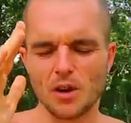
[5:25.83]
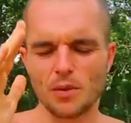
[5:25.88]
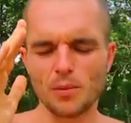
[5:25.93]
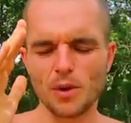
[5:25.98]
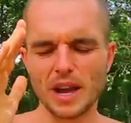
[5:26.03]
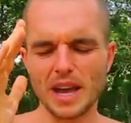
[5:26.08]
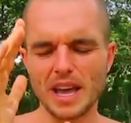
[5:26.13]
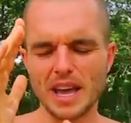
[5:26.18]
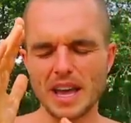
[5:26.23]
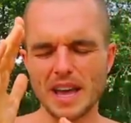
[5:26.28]

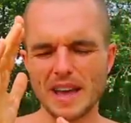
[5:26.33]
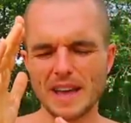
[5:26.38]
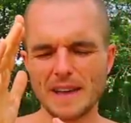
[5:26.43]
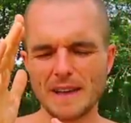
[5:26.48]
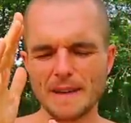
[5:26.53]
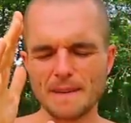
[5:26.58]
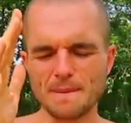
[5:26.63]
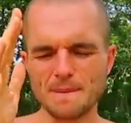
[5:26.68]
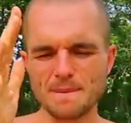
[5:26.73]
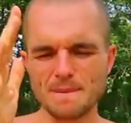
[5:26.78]

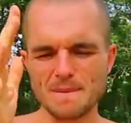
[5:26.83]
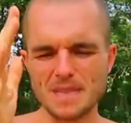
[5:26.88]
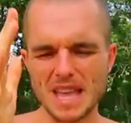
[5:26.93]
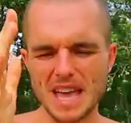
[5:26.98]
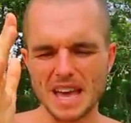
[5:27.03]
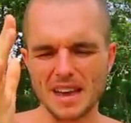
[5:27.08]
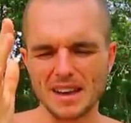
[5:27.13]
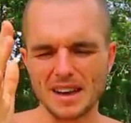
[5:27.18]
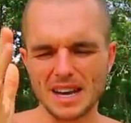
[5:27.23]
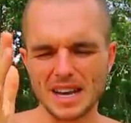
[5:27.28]
where,
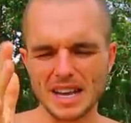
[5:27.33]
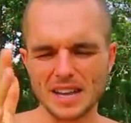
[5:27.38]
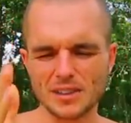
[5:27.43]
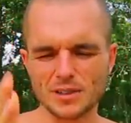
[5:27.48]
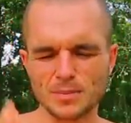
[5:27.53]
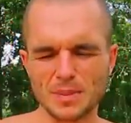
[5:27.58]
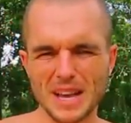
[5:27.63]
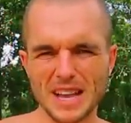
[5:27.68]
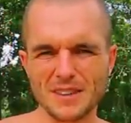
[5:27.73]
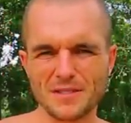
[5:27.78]
yeah, I
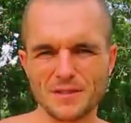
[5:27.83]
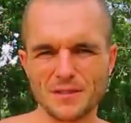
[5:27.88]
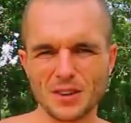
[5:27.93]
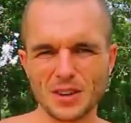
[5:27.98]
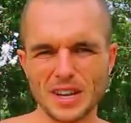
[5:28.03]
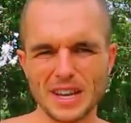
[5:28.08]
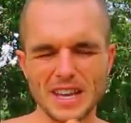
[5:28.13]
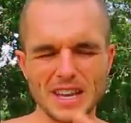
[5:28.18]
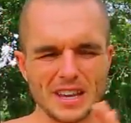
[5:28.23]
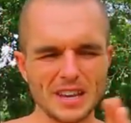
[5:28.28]
explain
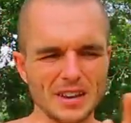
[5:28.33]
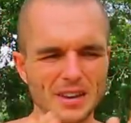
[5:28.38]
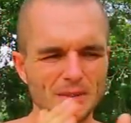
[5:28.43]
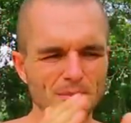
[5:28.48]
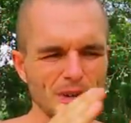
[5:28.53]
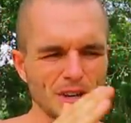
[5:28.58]
fully